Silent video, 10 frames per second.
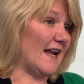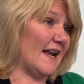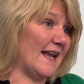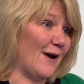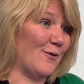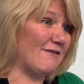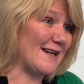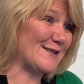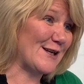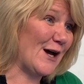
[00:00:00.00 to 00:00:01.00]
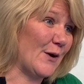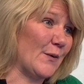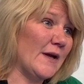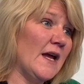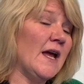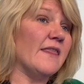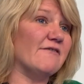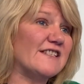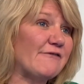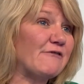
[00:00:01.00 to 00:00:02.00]
and now we're ready to go.
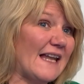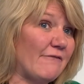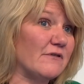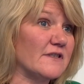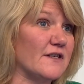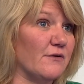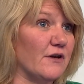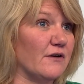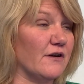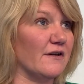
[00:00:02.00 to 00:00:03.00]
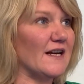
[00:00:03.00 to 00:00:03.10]
There are different levels, so you can,